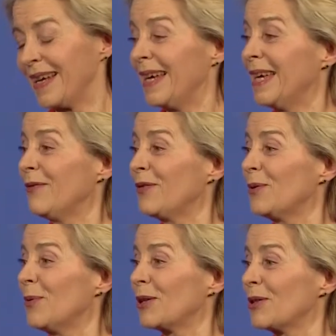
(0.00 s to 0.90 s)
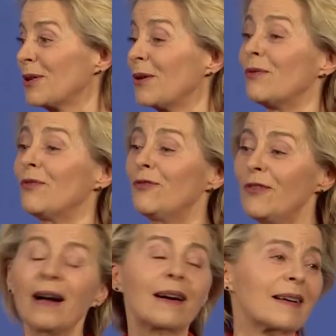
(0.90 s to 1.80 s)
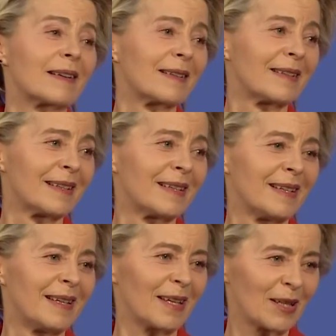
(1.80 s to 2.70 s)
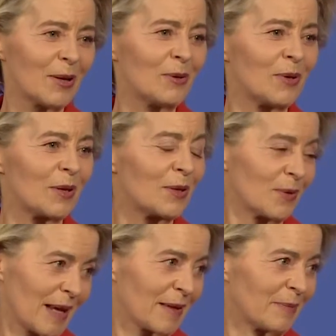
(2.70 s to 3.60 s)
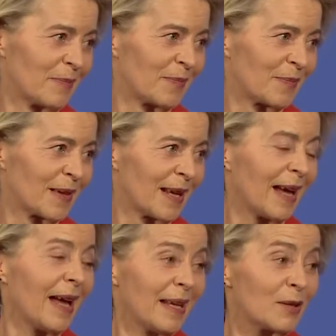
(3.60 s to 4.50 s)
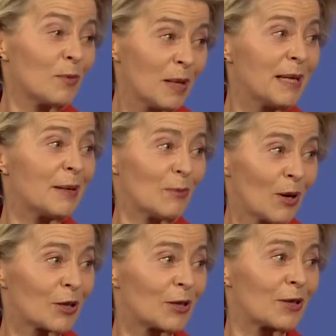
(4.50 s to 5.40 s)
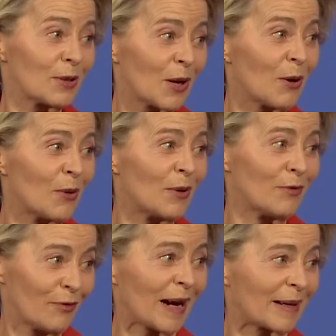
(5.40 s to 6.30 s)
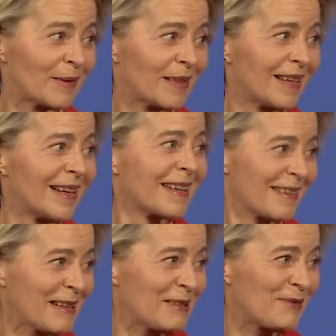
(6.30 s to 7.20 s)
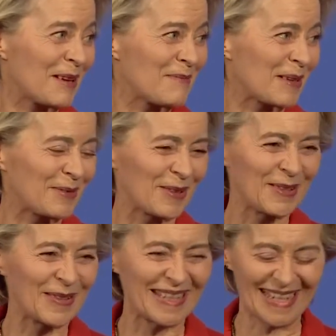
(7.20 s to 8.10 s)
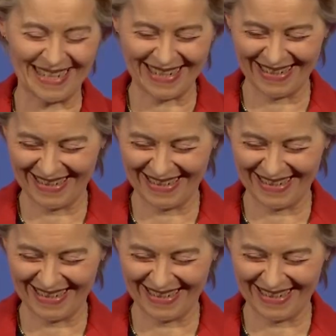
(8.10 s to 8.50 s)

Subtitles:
If you want to go far, go together. And we want to go far. Thank you very much for your attention.